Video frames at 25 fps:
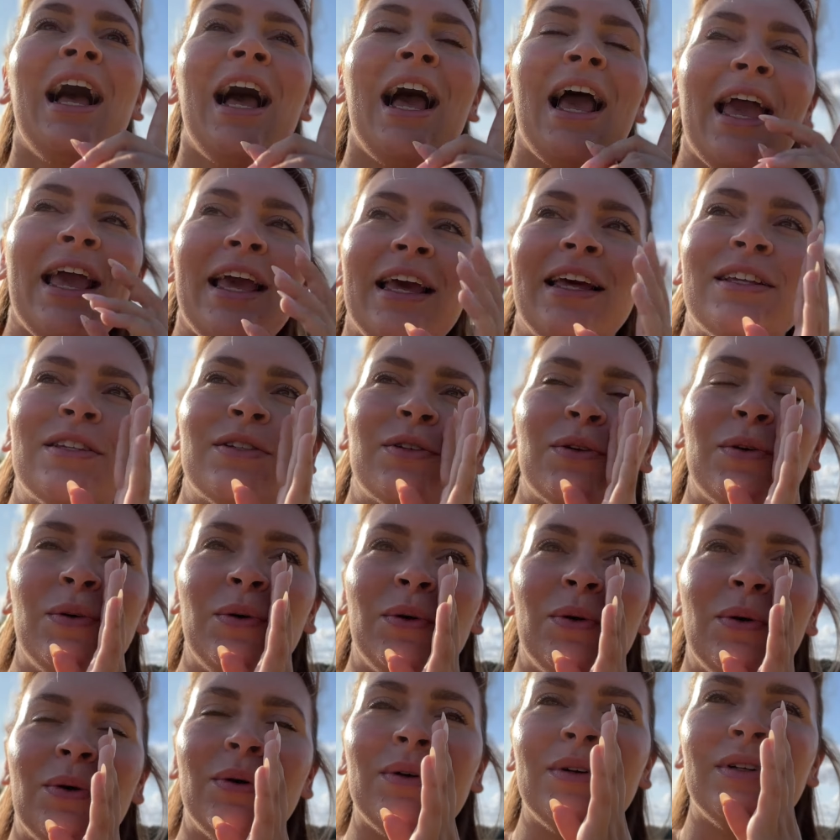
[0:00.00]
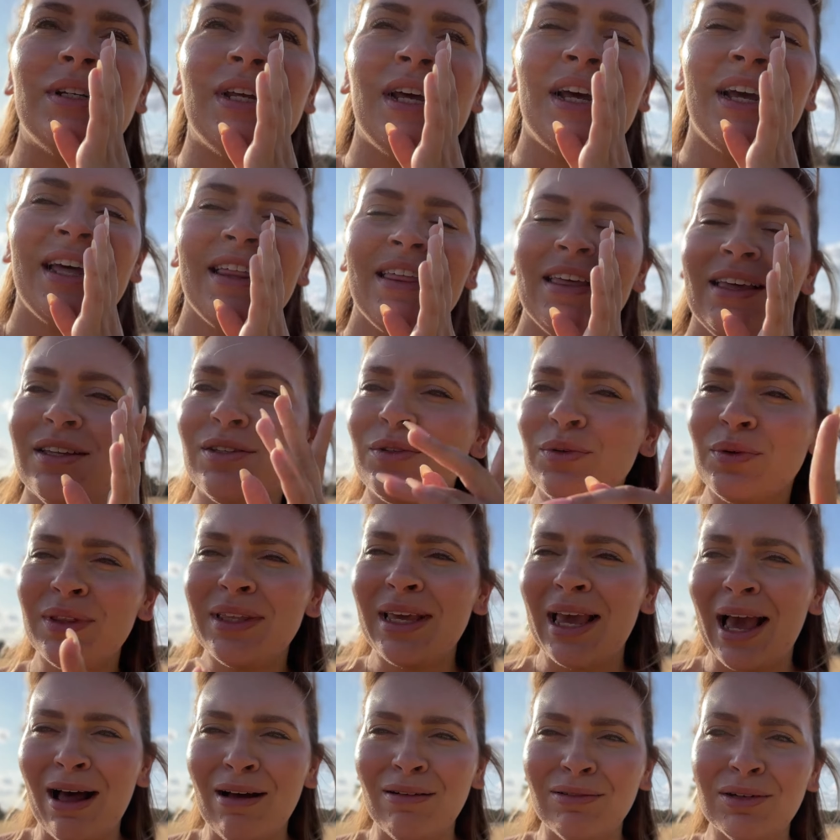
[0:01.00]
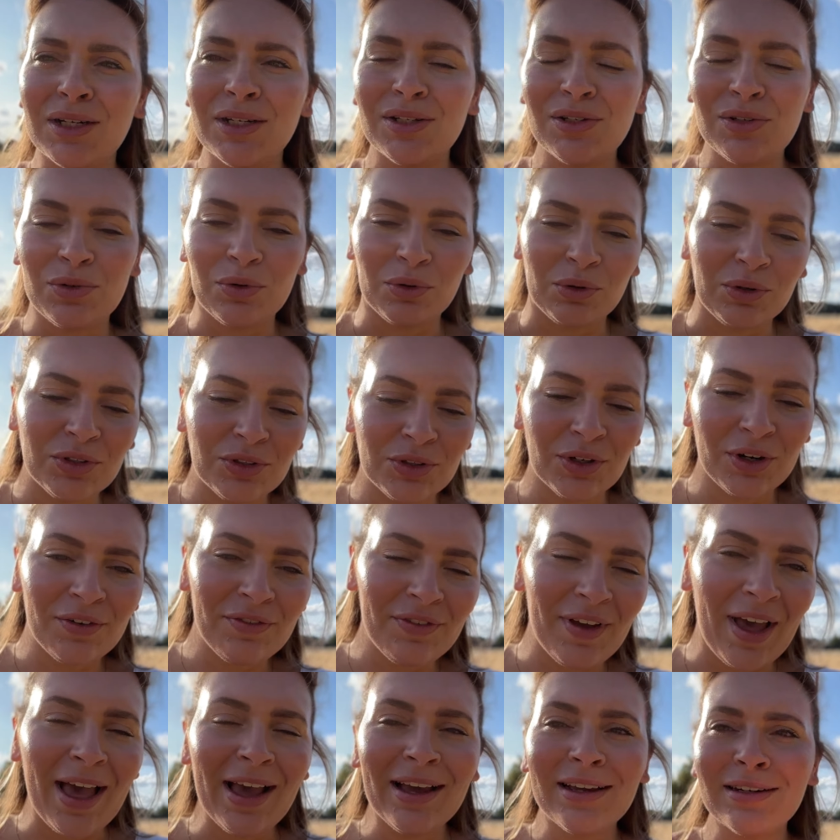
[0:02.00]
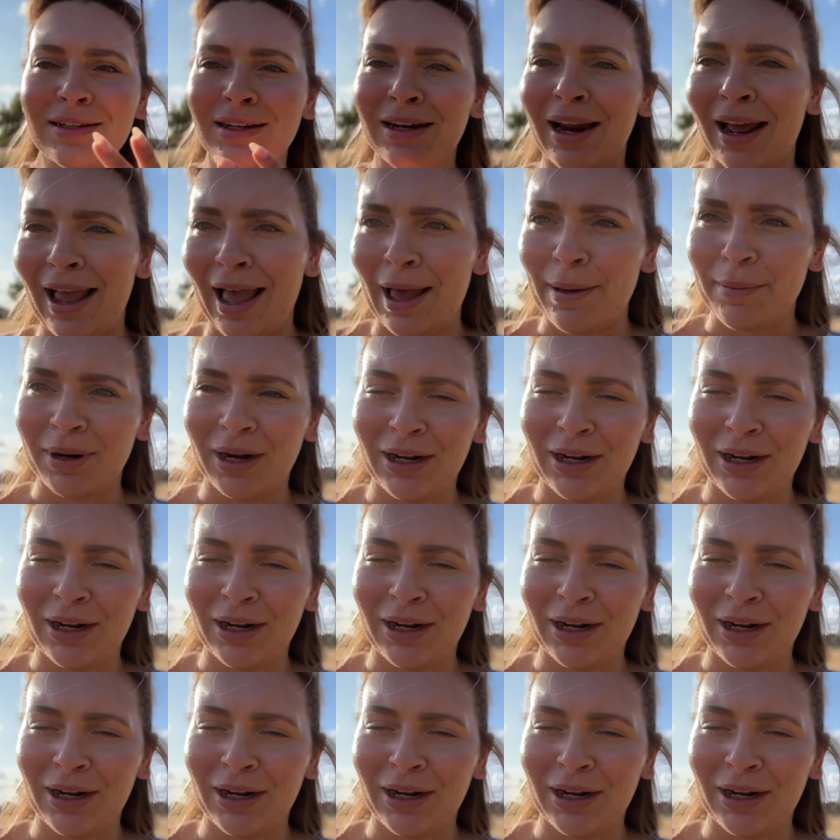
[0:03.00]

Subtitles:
It is called, I think it's called The Eldest Daughter Effect, and I am an